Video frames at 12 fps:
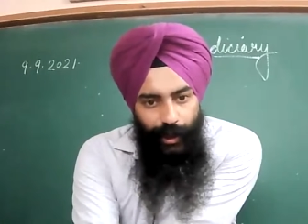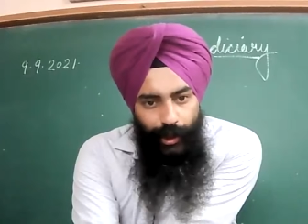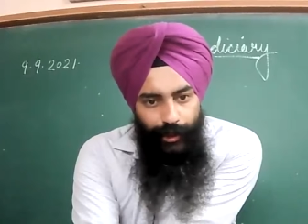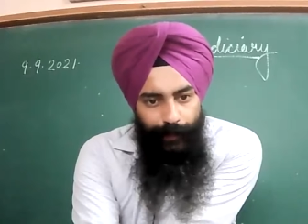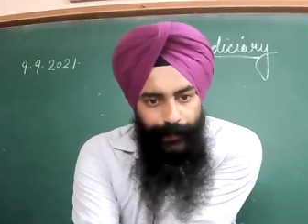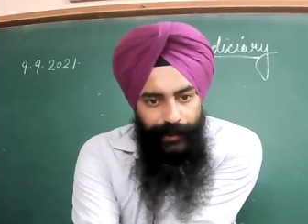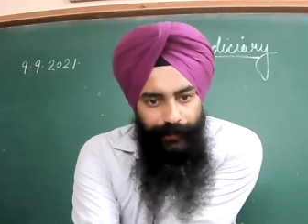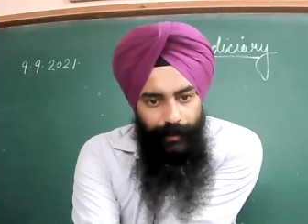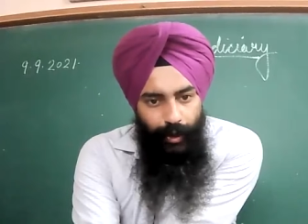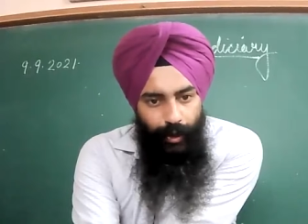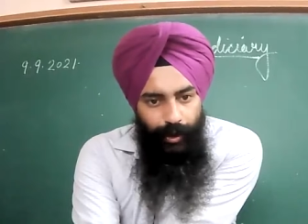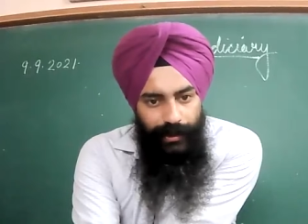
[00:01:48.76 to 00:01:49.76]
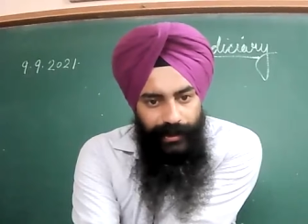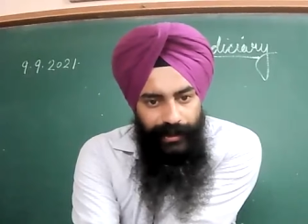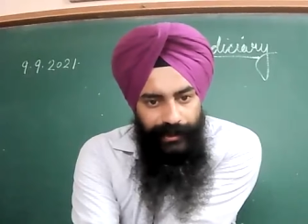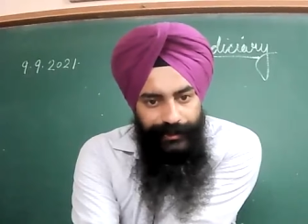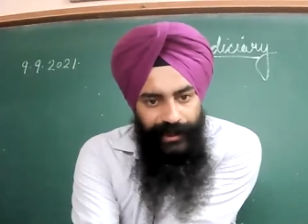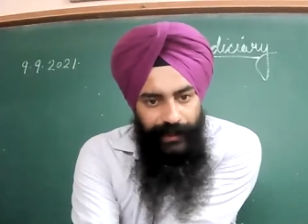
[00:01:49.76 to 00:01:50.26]
Supreme Court,
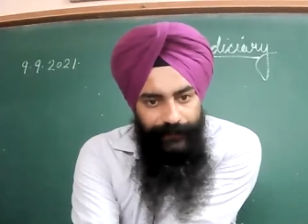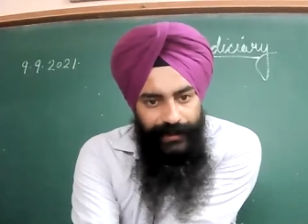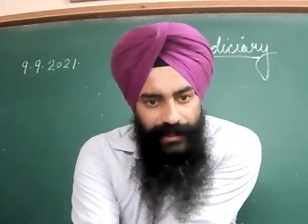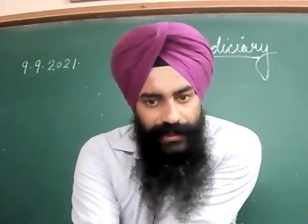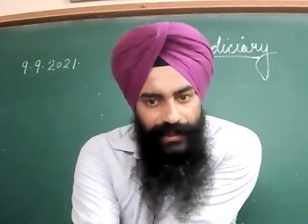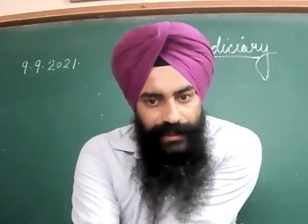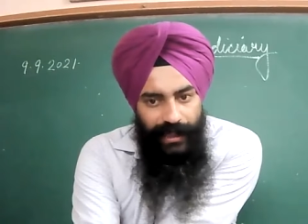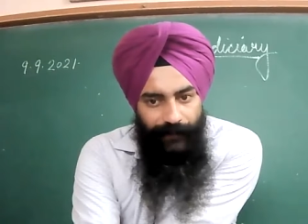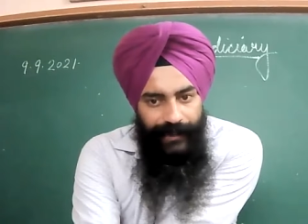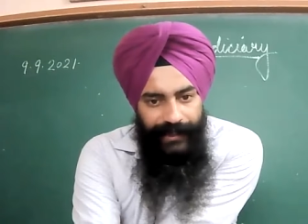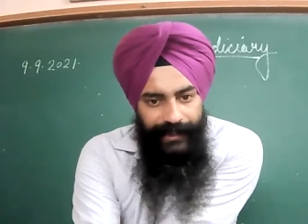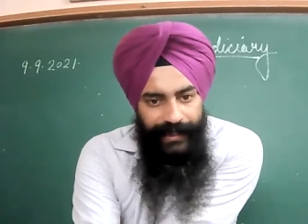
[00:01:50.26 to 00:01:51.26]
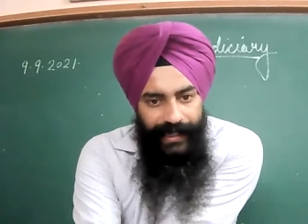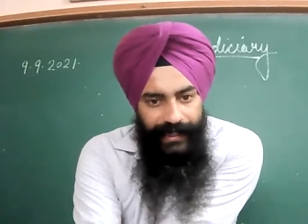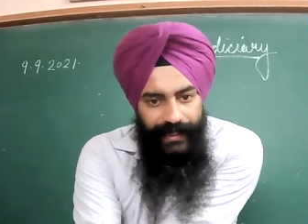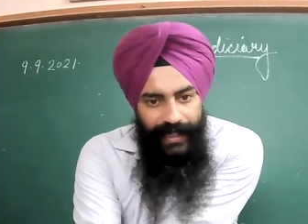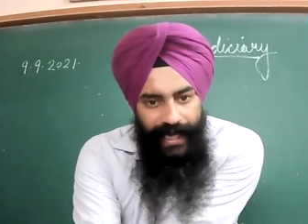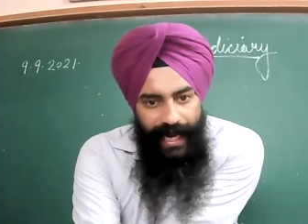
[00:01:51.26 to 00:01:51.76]
the Chief Justice of
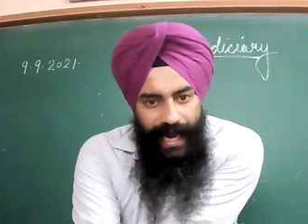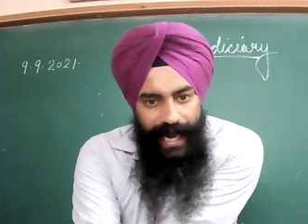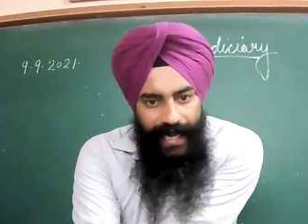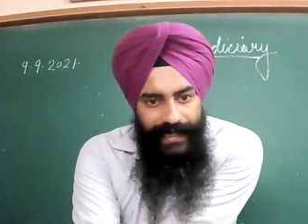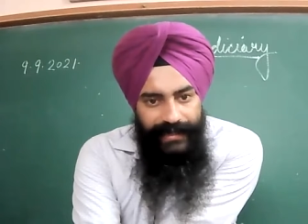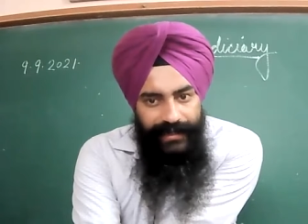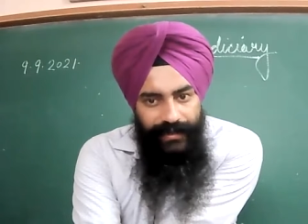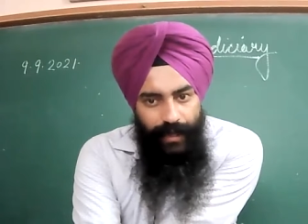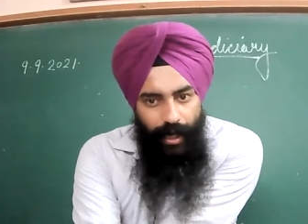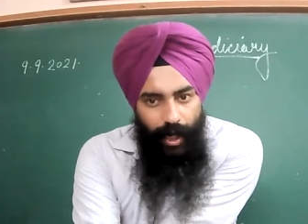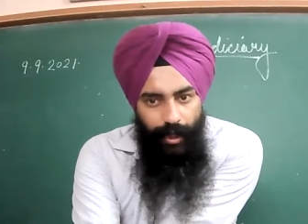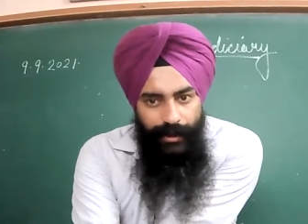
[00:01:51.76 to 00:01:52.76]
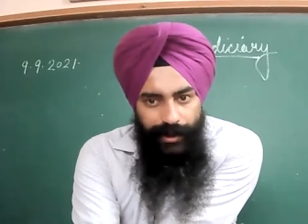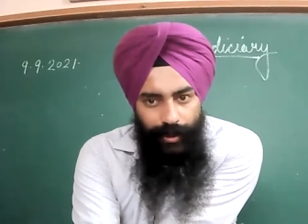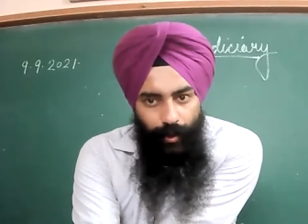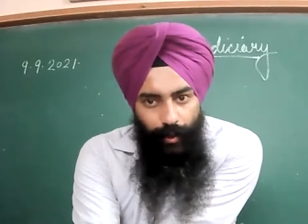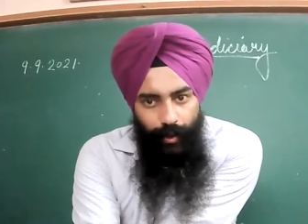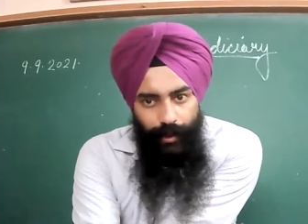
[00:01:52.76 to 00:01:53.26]
India, has
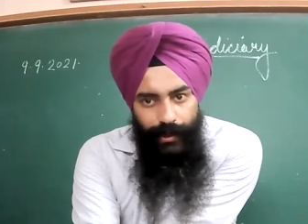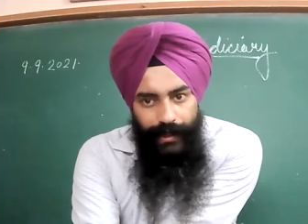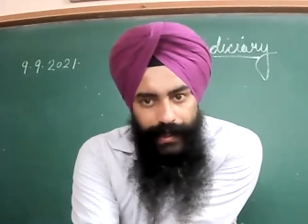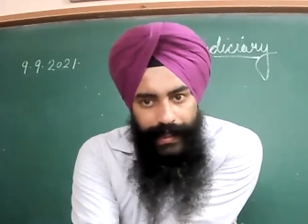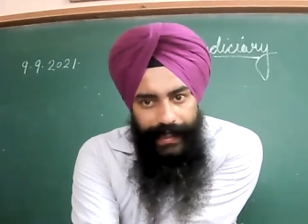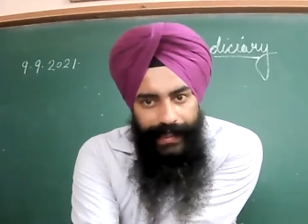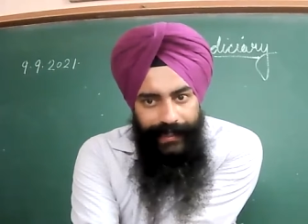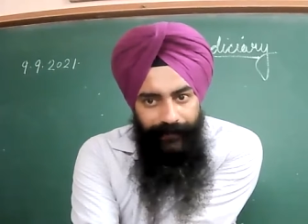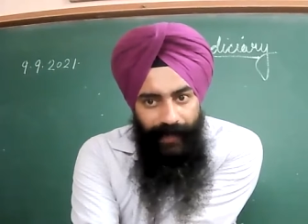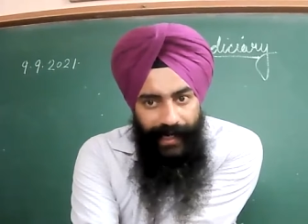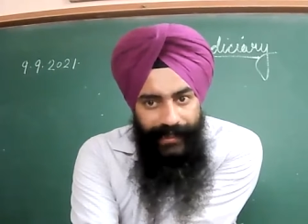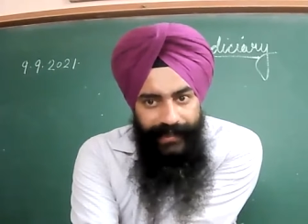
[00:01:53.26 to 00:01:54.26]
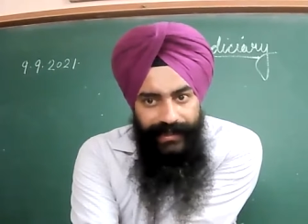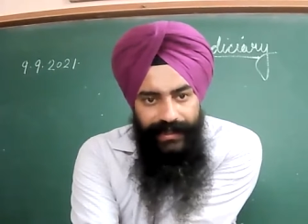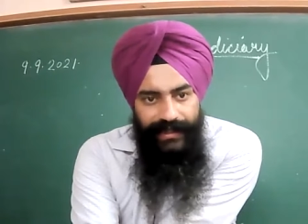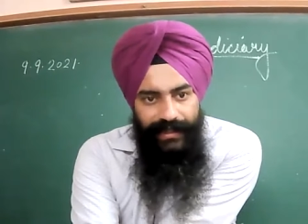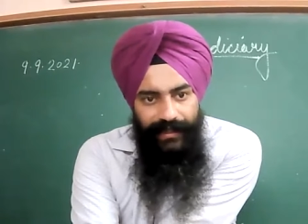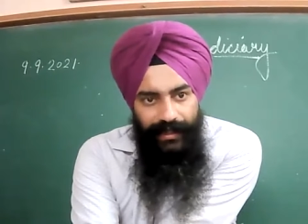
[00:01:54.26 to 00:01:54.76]
also
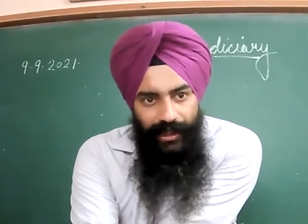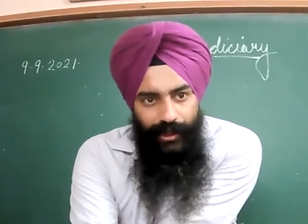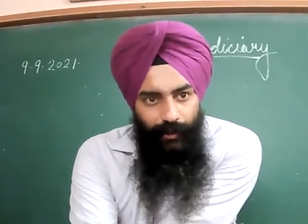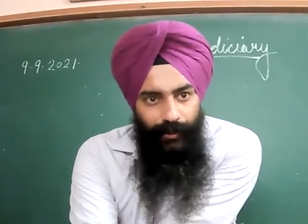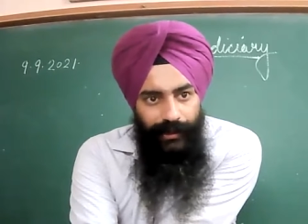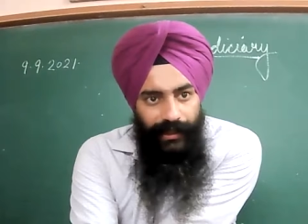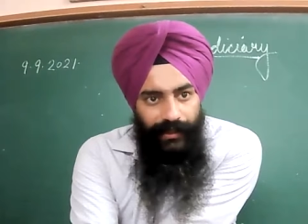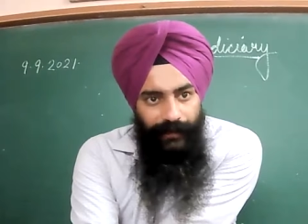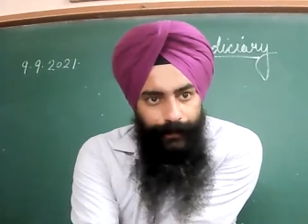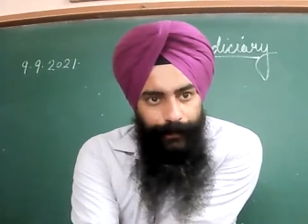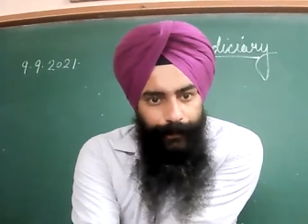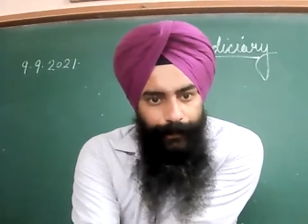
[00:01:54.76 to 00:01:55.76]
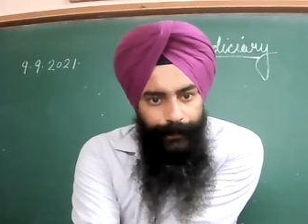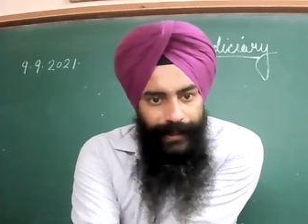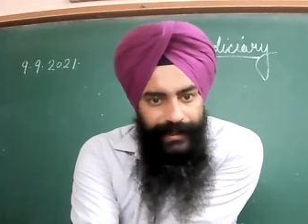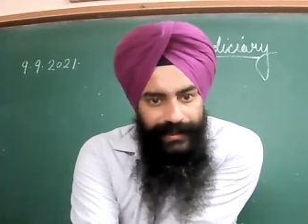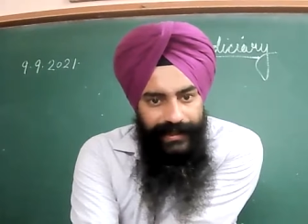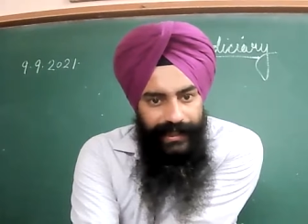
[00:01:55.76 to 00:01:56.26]
advised to the
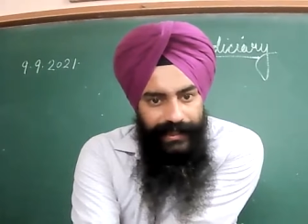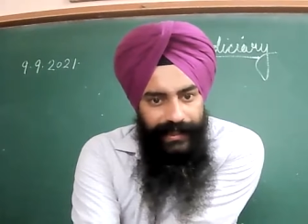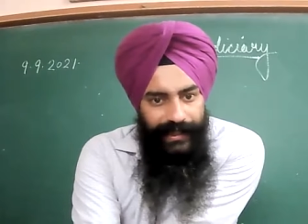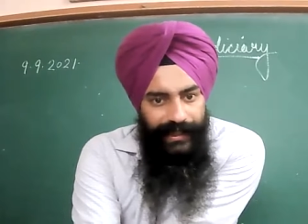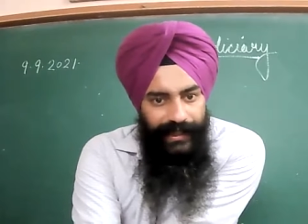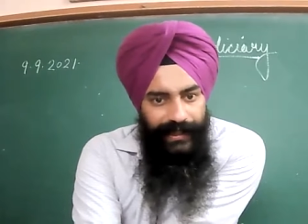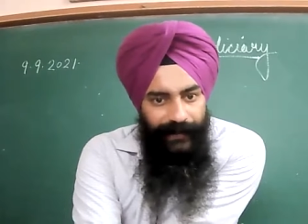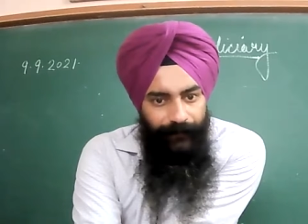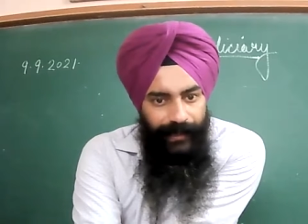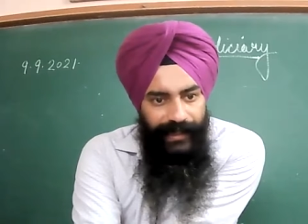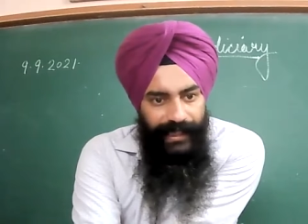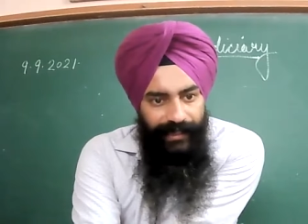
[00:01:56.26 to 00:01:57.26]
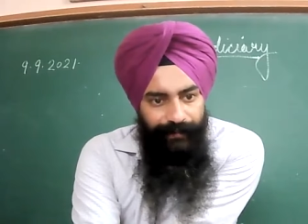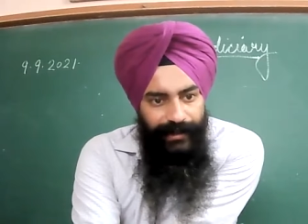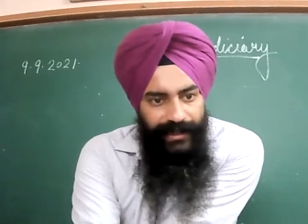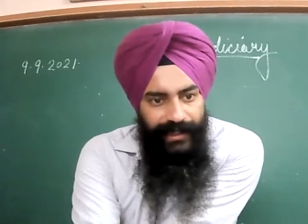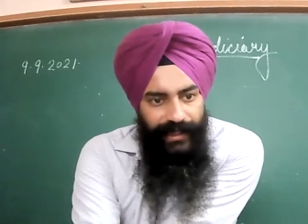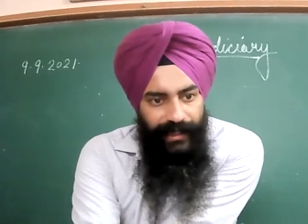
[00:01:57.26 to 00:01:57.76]
President in a different
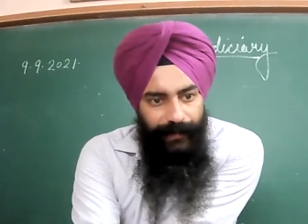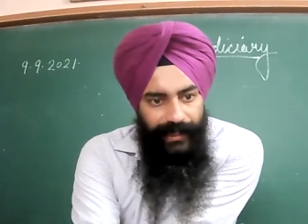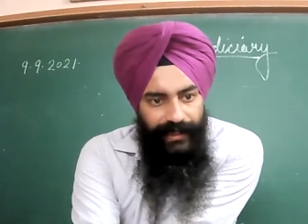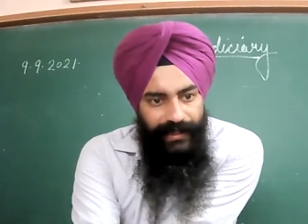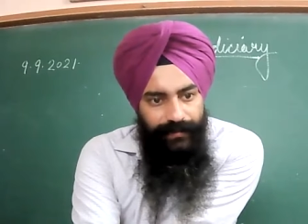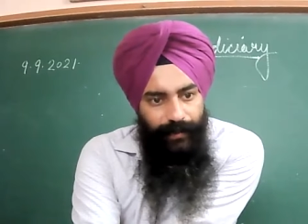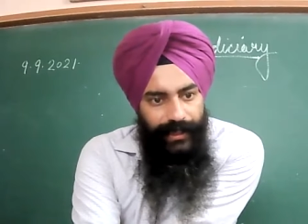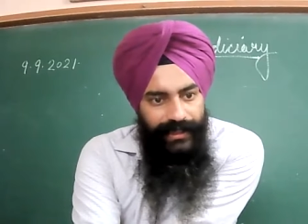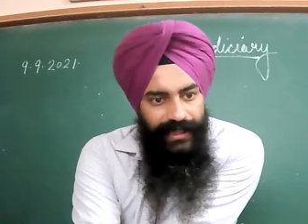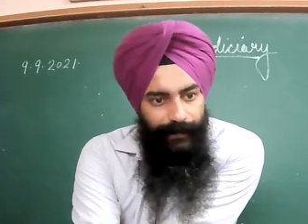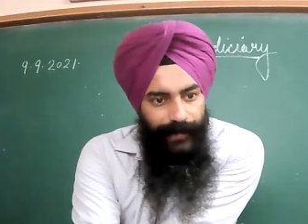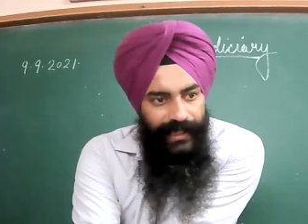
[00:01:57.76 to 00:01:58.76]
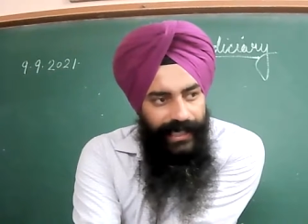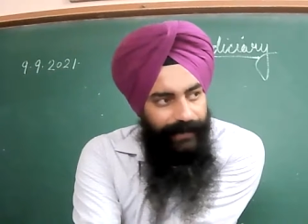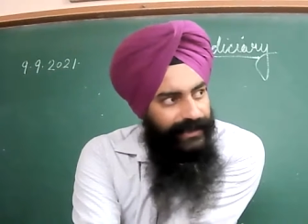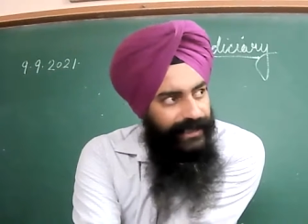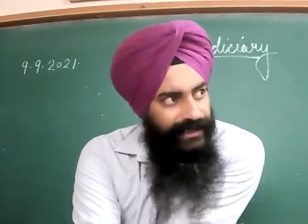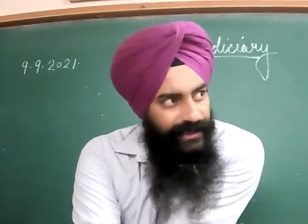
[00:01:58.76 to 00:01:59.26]
administrative matters. For example, the
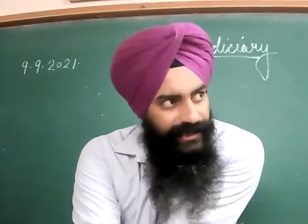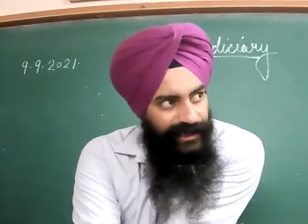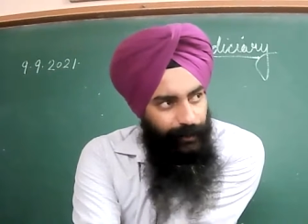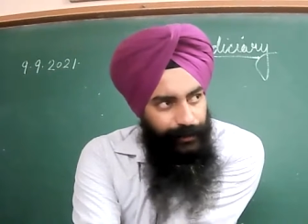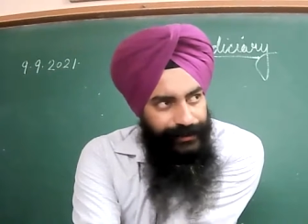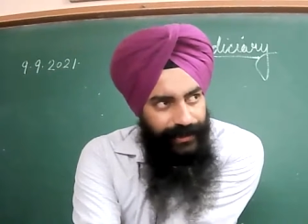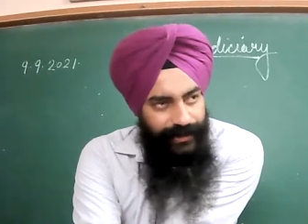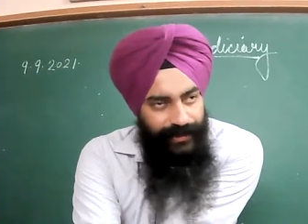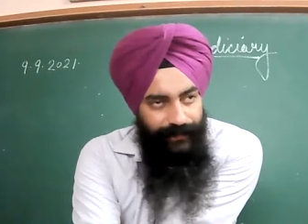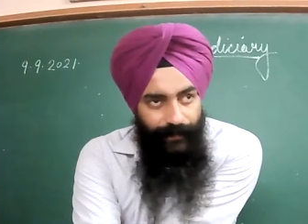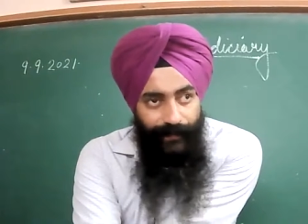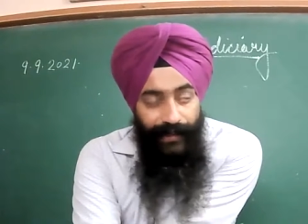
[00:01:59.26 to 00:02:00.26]
emergency situations.